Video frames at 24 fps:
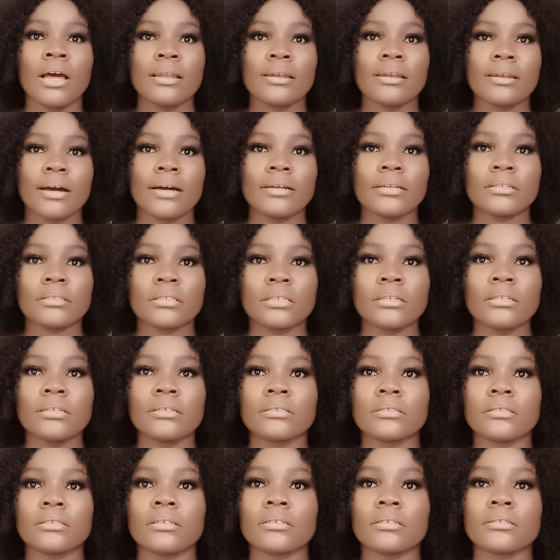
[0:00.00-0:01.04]
Now, the thing
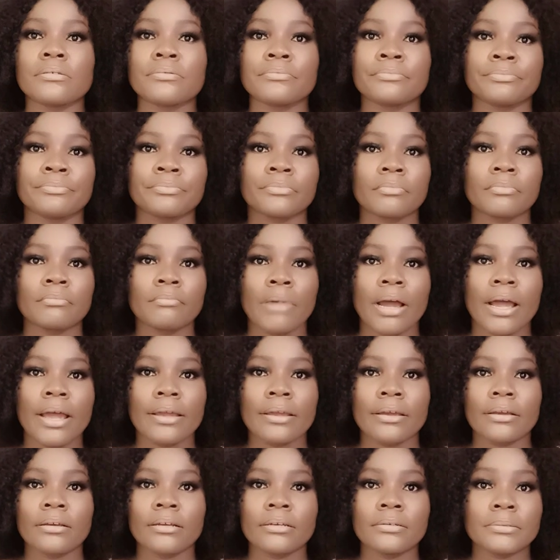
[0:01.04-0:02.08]
is this,
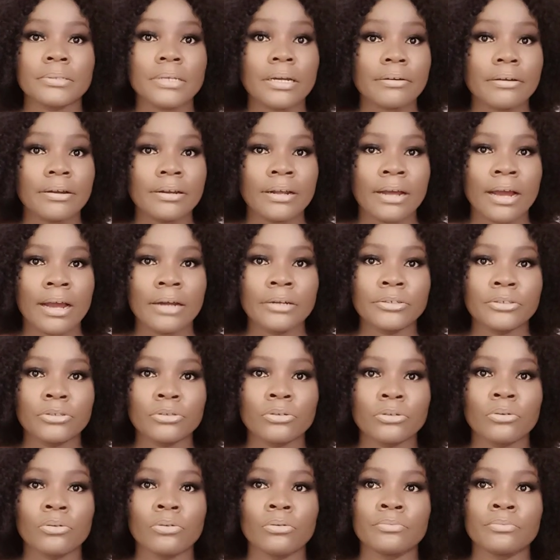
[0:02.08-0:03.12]
my Instagram handle,